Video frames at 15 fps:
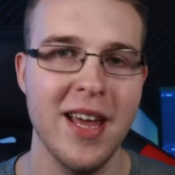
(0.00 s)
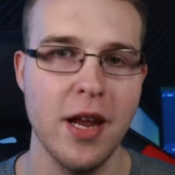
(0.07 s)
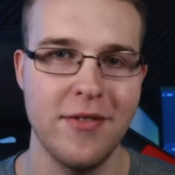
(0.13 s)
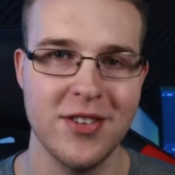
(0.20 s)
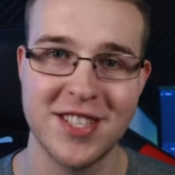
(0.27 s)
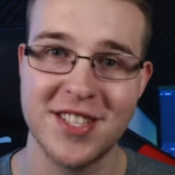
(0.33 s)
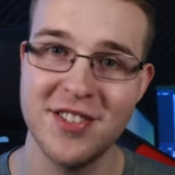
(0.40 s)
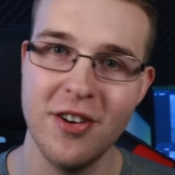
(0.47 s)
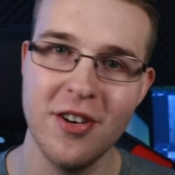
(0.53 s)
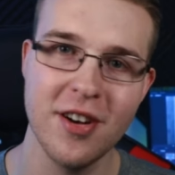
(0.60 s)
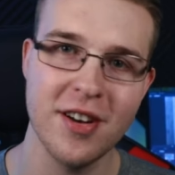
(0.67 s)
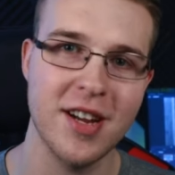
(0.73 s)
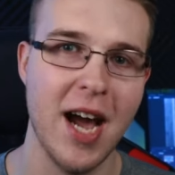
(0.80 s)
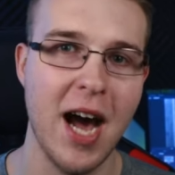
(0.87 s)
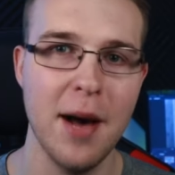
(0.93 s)
and if a
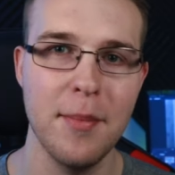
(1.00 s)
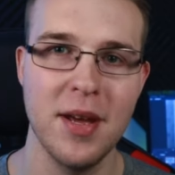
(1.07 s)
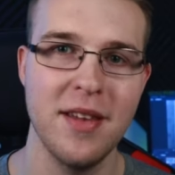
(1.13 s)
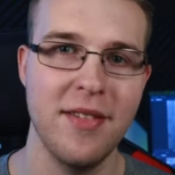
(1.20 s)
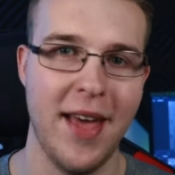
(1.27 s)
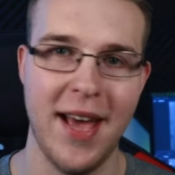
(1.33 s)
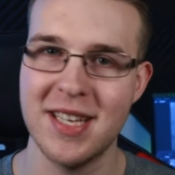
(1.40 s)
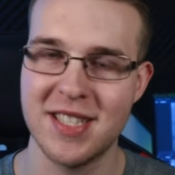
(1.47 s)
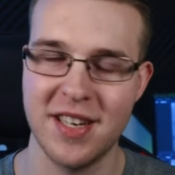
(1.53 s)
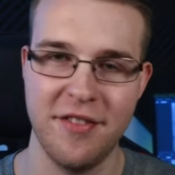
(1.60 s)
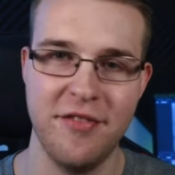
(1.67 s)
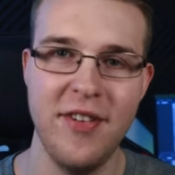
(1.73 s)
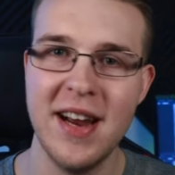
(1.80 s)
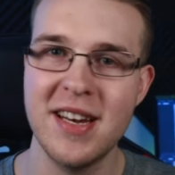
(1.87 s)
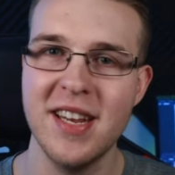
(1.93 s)
certain comment that has an
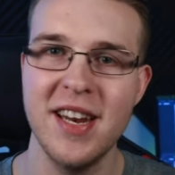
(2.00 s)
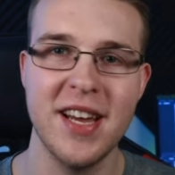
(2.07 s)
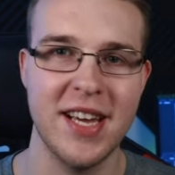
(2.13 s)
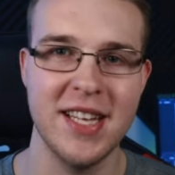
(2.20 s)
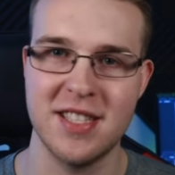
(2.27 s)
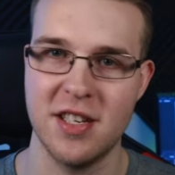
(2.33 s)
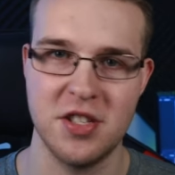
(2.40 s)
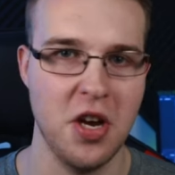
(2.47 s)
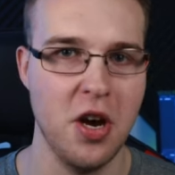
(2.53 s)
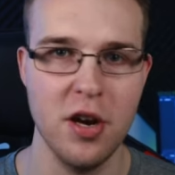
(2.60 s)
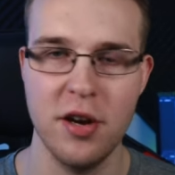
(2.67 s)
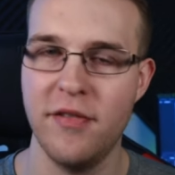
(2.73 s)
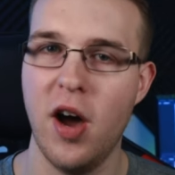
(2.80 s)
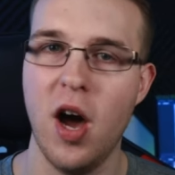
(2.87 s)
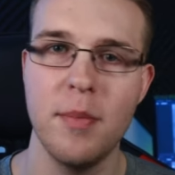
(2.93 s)
effect in it gets a
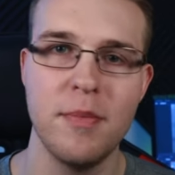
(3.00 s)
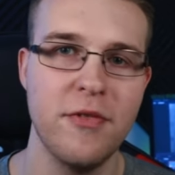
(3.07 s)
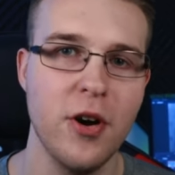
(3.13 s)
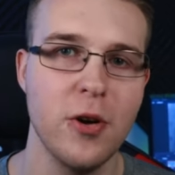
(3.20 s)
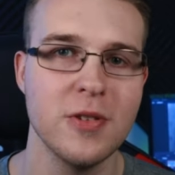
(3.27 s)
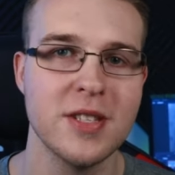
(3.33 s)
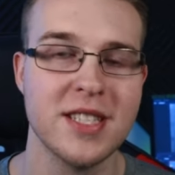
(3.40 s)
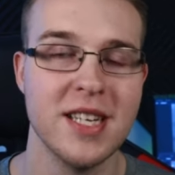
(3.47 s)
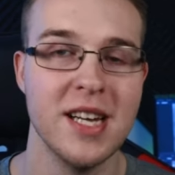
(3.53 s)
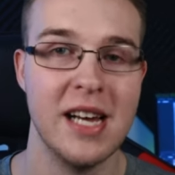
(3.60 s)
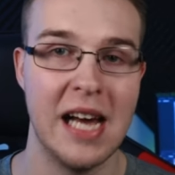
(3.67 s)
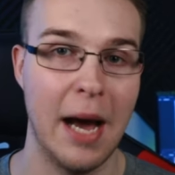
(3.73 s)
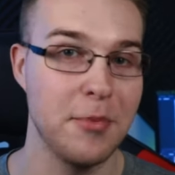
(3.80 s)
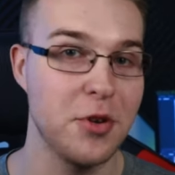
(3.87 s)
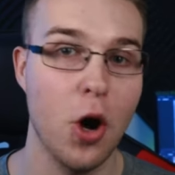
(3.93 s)
ton of upvotes,
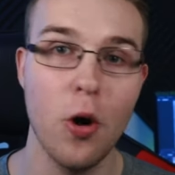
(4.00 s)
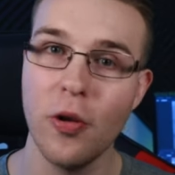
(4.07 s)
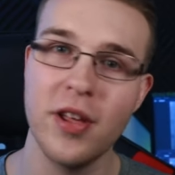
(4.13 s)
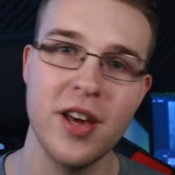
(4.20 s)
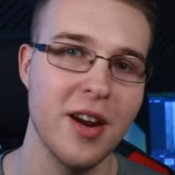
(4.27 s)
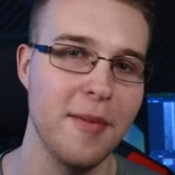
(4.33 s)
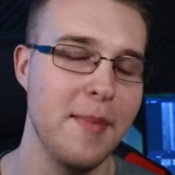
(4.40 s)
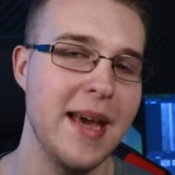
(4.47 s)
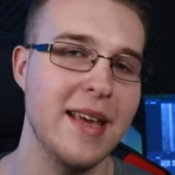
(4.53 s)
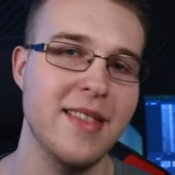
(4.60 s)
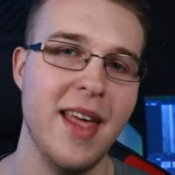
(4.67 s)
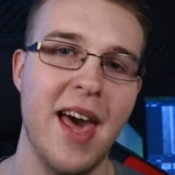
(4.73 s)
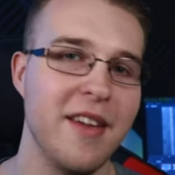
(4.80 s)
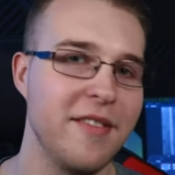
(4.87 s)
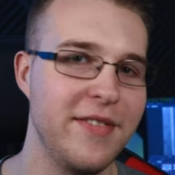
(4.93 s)
I'm totally gonna make
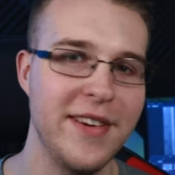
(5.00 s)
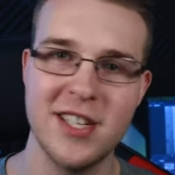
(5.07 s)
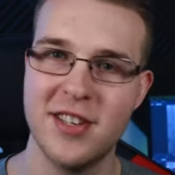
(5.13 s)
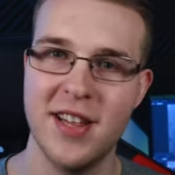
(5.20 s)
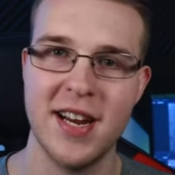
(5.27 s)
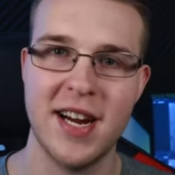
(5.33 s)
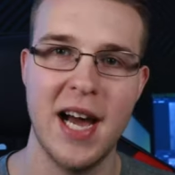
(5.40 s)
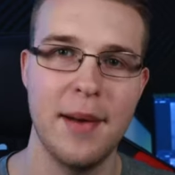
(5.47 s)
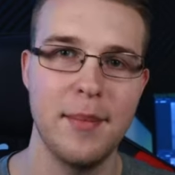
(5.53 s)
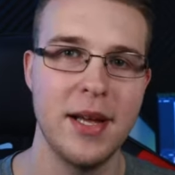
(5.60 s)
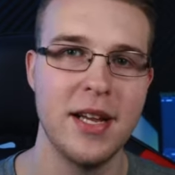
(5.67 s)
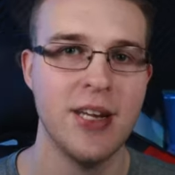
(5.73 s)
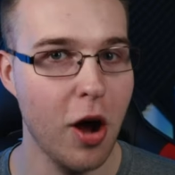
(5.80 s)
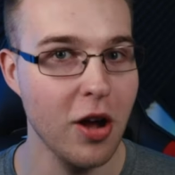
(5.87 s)
that and feature that comment.